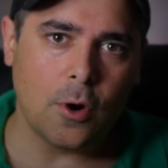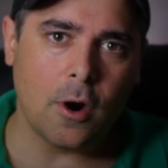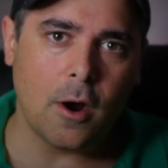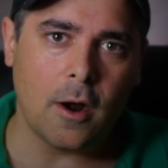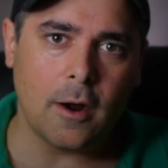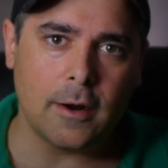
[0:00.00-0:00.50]

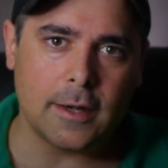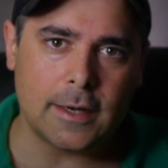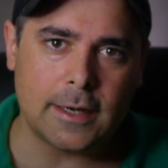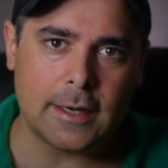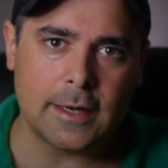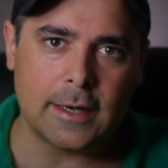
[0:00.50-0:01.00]
are a,
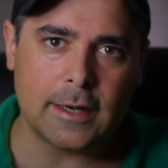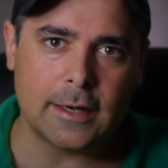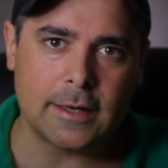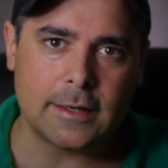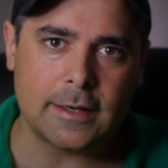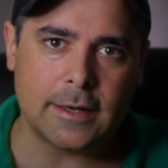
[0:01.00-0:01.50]

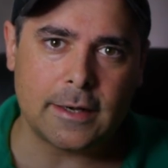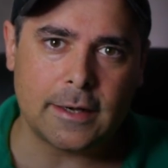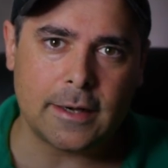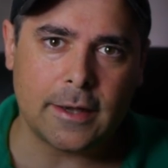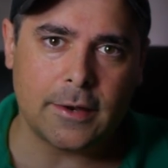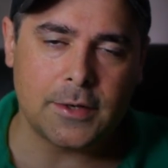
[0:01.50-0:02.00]

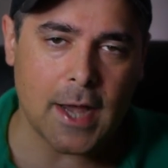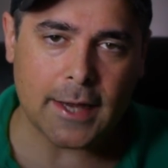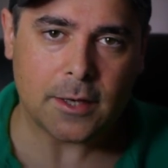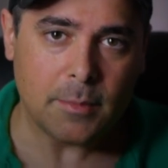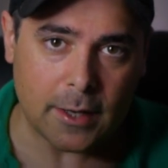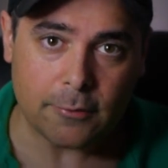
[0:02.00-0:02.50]
uh, a, a
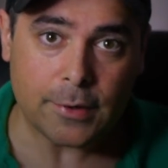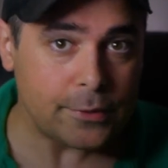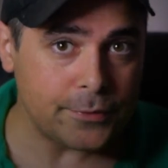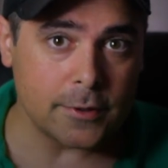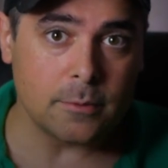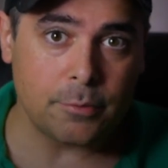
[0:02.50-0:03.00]
documentary
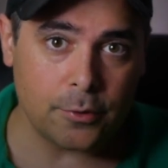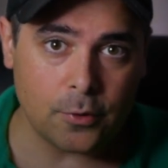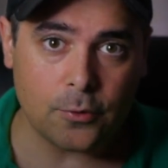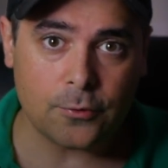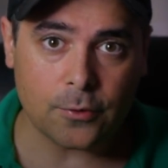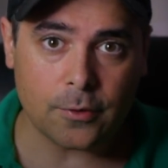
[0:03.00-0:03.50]
film
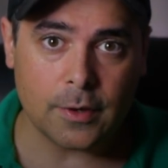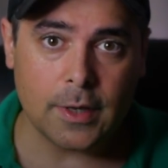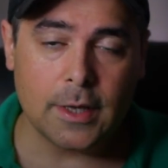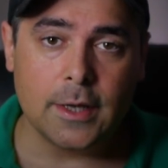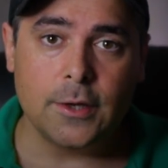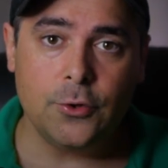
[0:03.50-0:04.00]
producer,
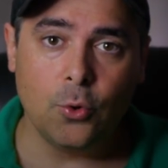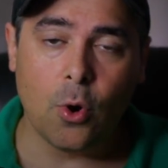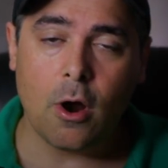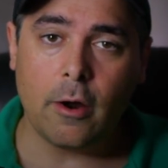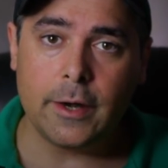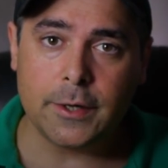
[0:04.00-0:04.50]
you
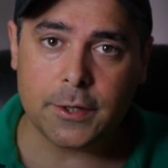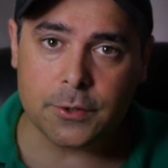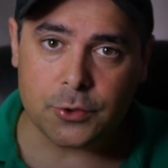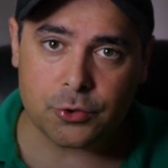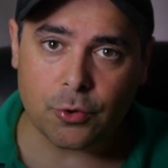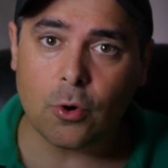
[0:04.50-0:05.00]
are in
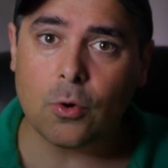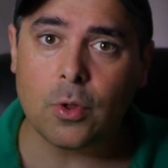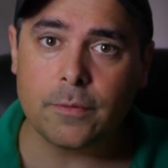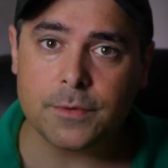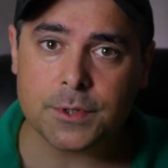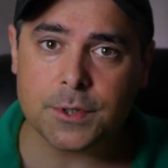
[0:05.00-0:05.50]

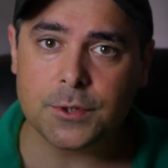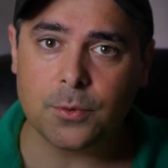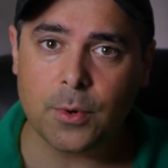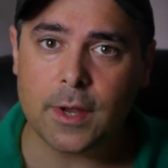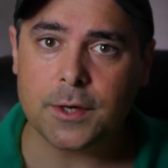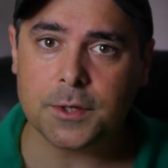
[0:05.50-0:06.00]
control of the
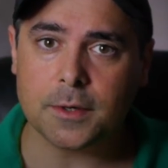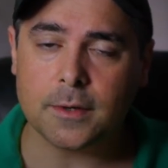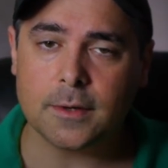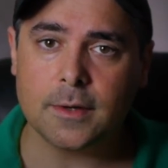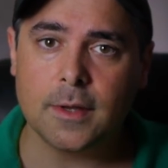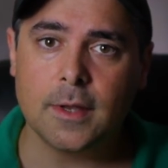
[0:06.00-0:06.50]
situation.
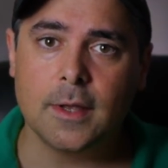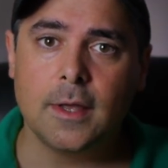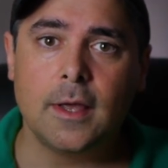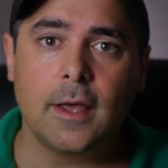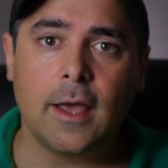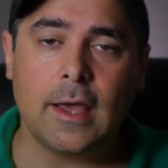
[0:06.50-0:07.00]

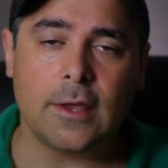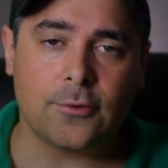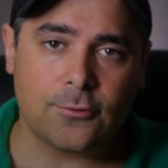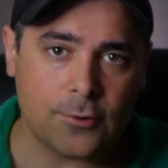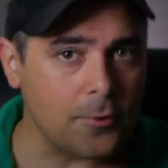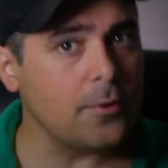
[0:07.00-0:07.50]
A
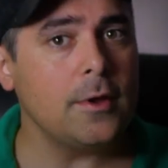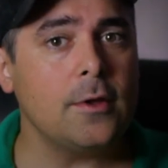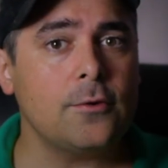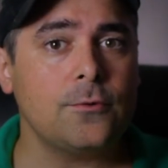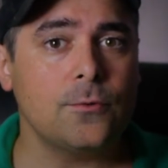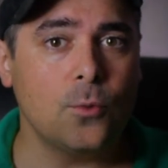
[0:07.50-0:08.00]

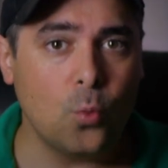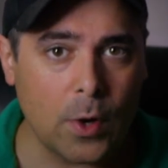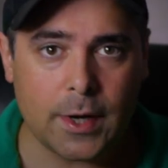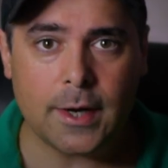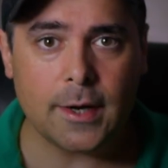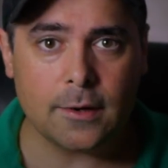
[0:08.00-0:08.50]
serious
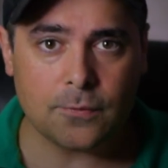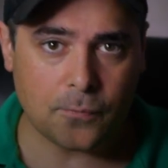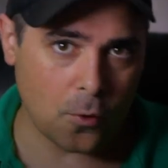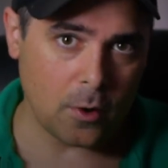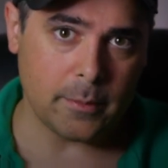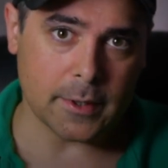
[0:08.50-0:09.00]
winning
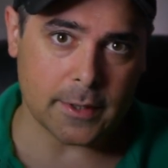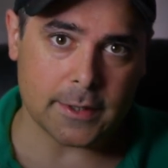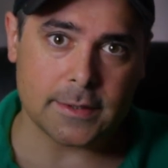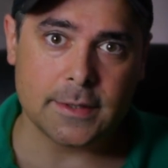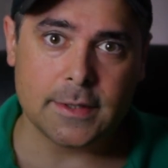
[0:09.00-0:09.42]
formula